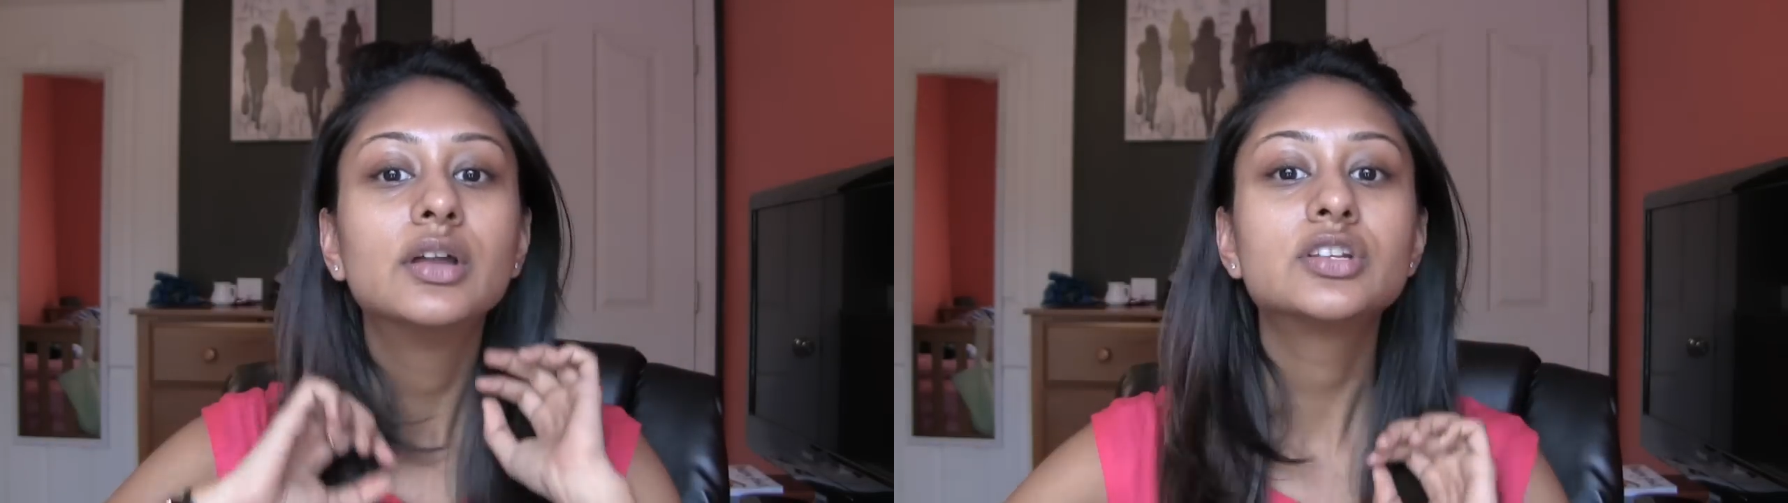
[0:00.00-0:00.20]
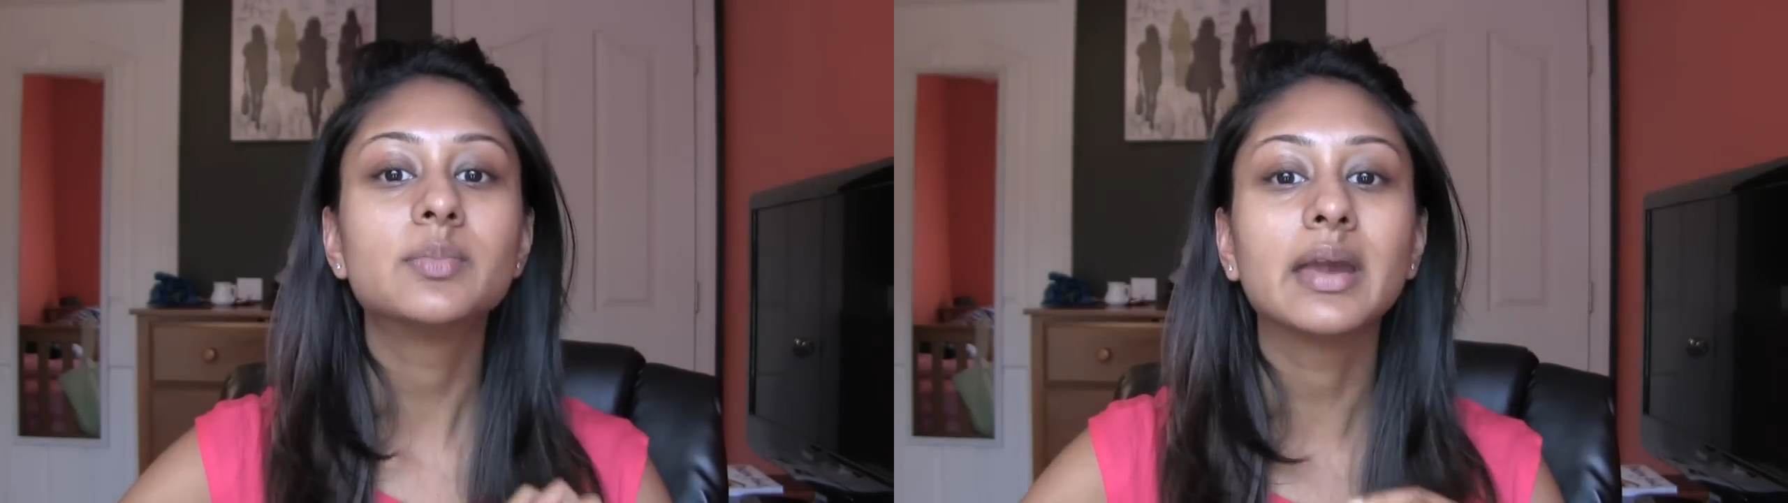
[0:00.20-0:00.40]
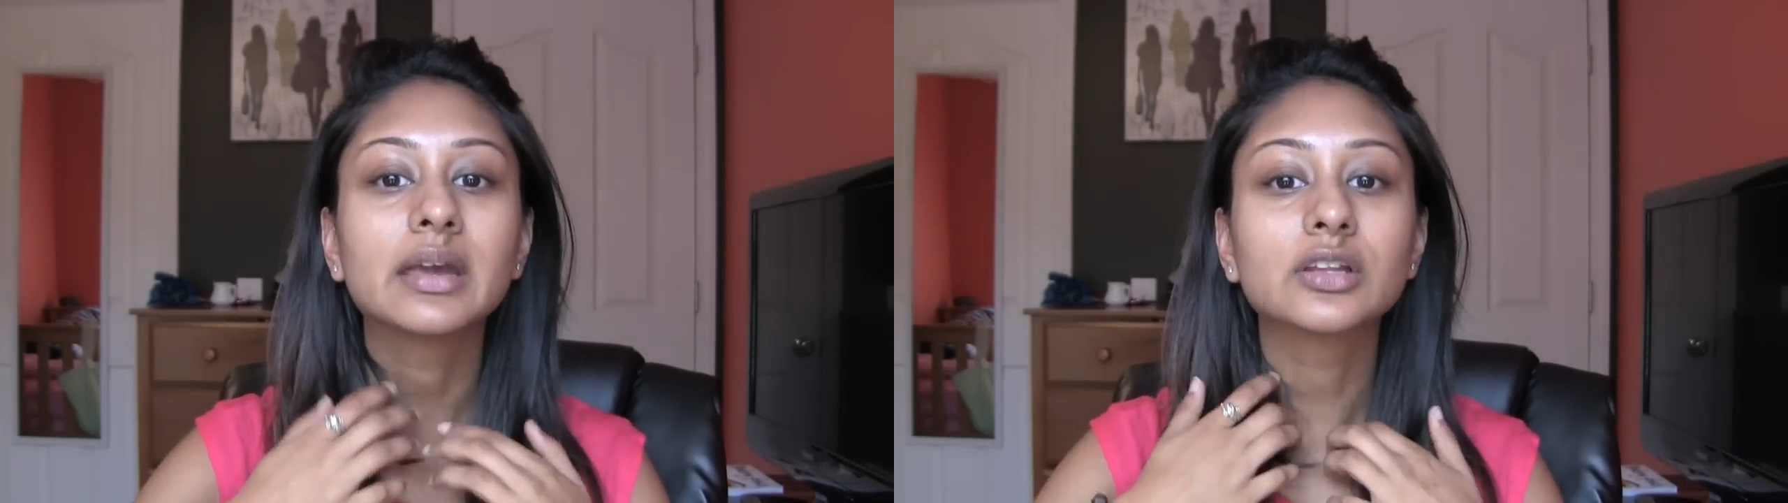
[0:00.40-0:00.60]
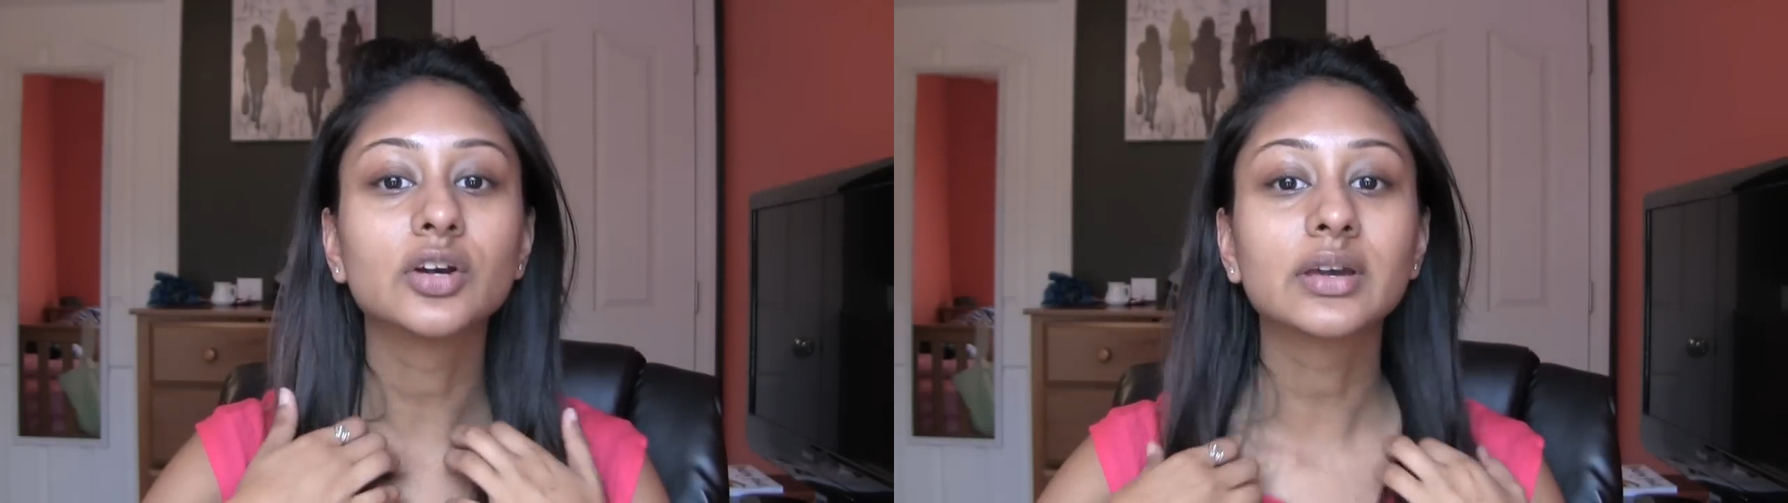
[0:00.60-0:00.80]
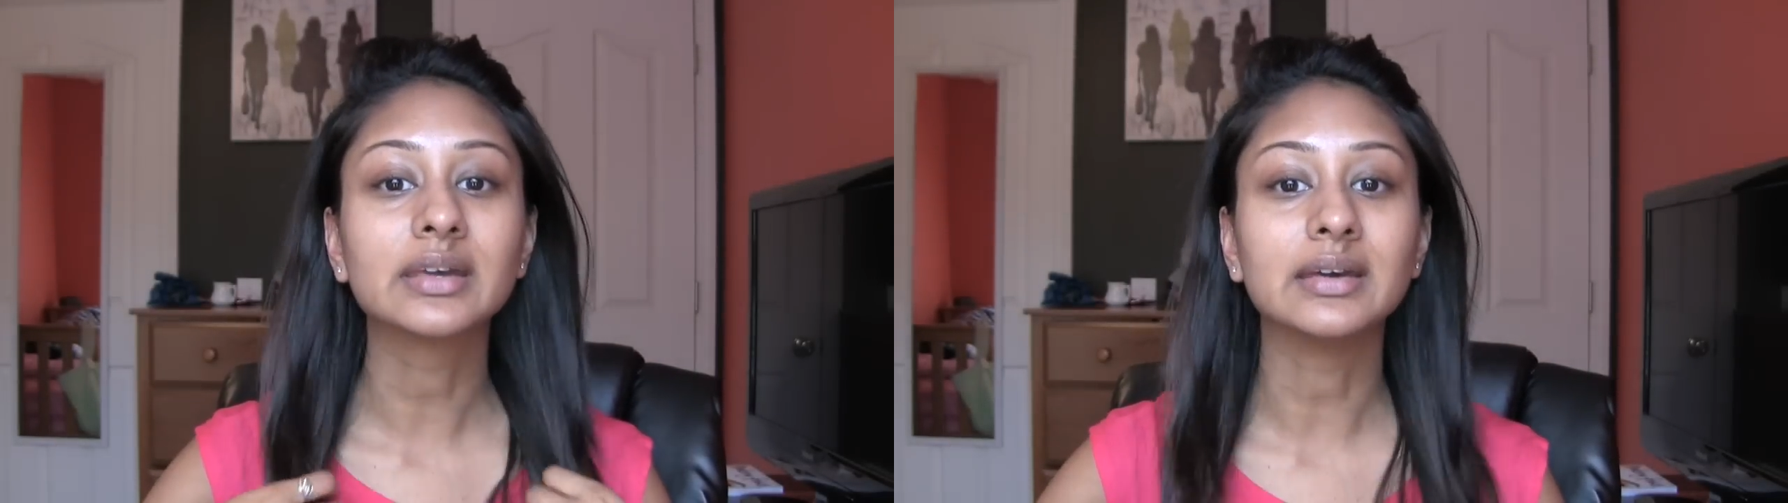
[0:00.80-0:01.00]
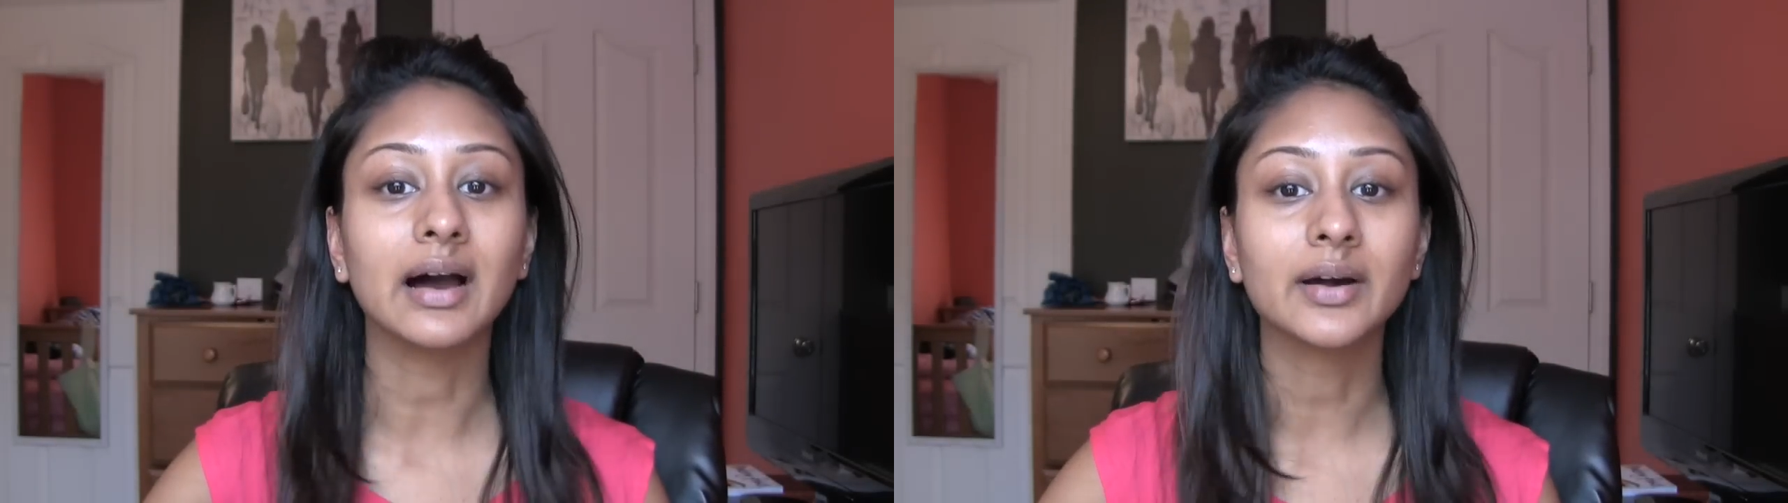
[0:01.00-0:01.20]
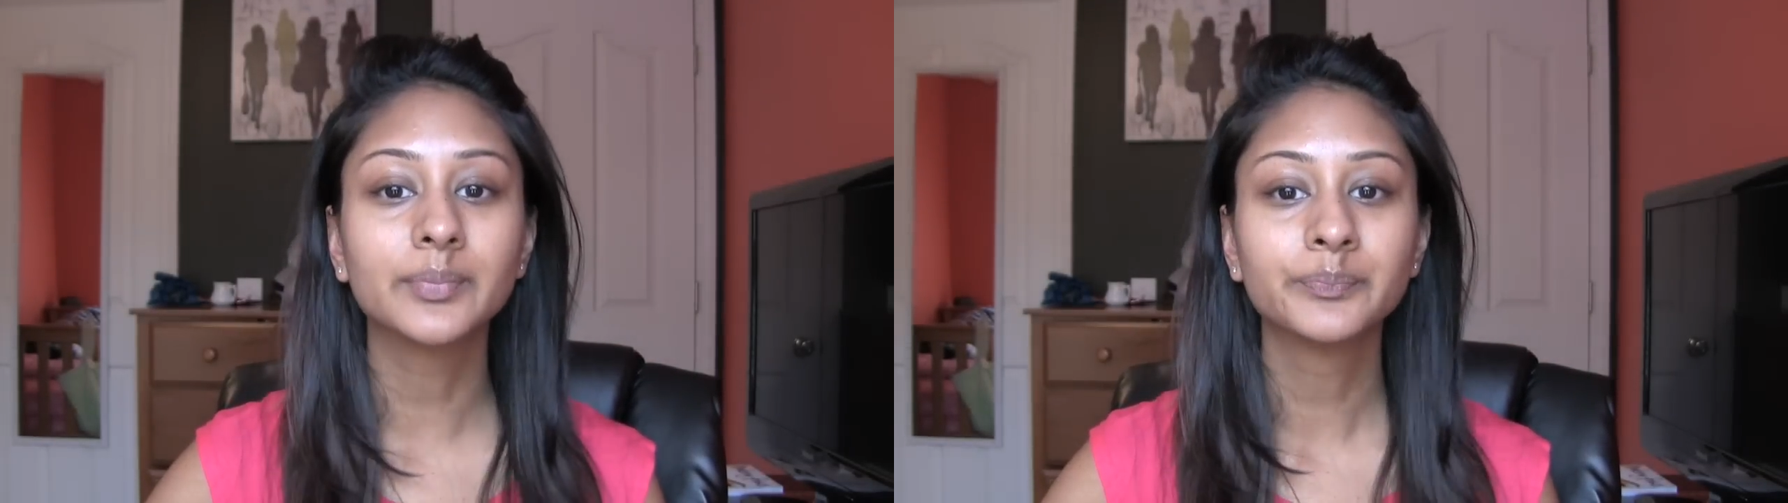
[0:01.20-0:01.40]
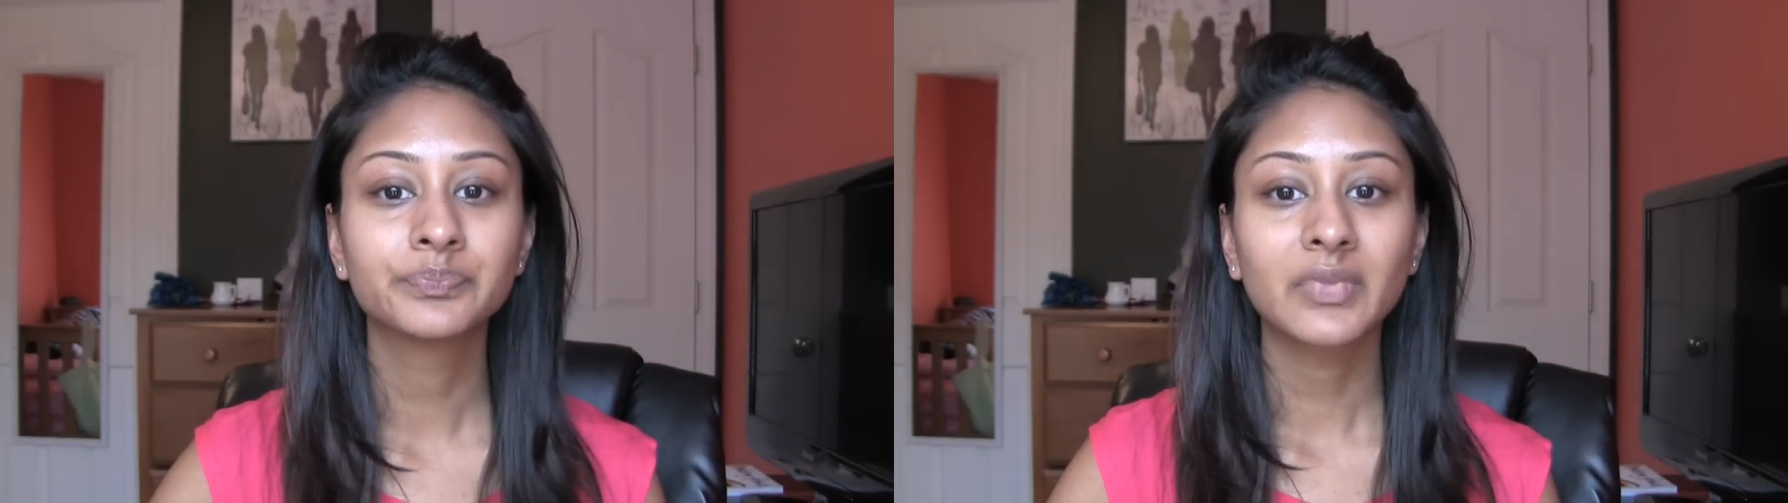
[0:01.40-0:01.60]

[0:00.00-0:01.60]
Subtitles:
to make it look young,